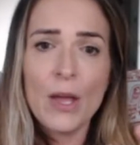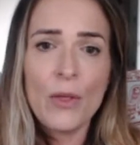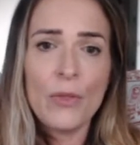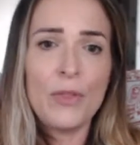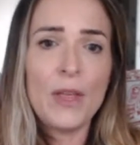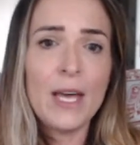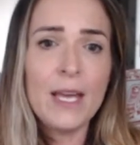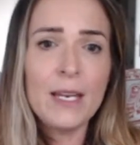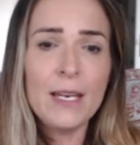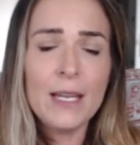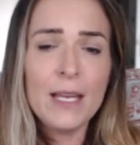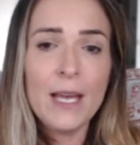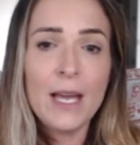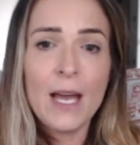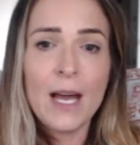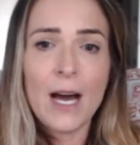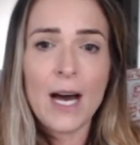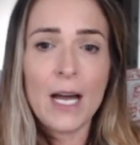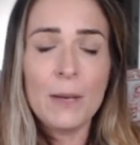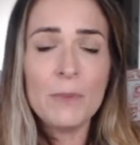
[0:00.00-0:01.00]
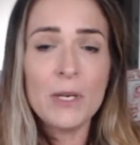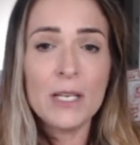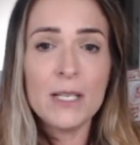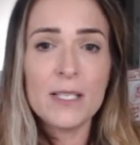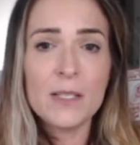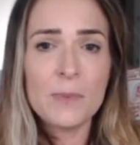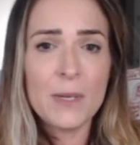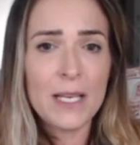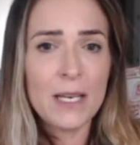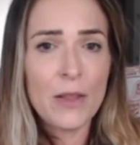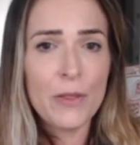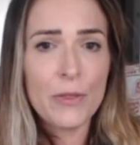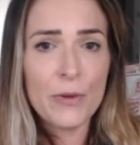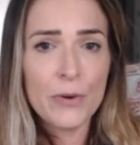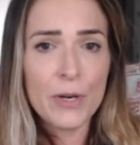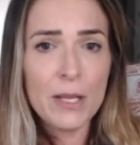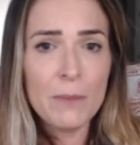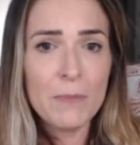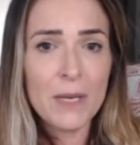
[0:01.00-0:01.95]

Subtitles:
Then I'm going to spend 30